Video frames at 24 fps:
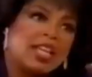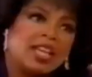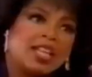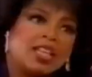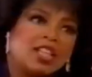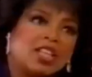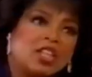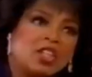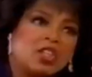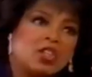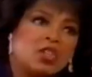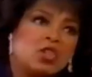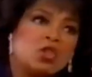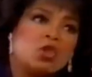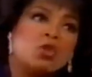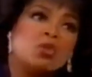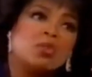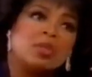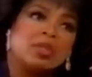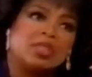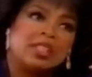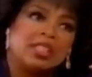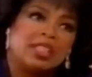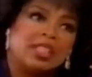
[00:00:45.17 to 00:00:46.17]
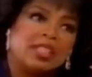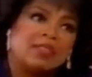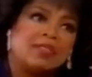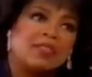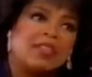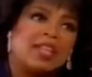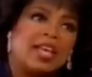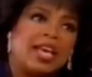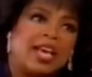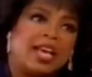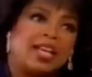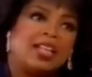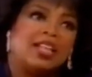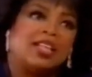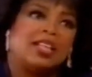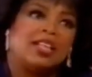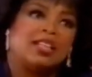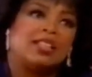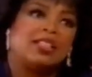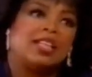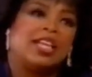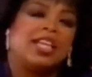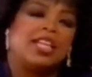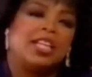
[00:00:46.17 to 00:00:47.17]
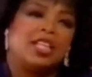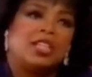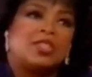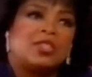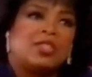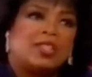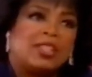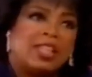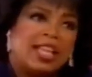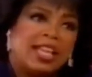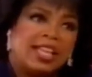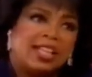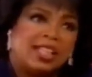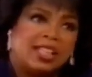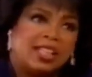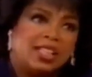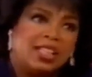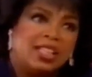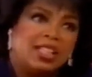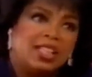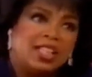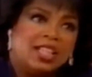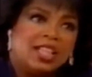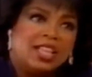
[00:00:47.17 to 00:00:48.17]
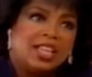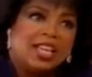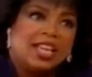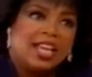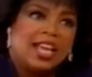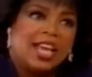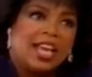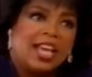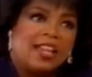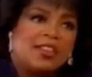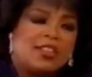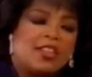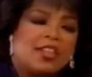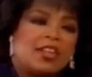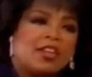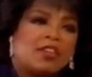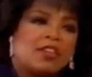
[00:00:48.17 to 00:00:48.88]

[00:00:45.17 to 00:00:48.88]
that you believe that a lady is a lady, and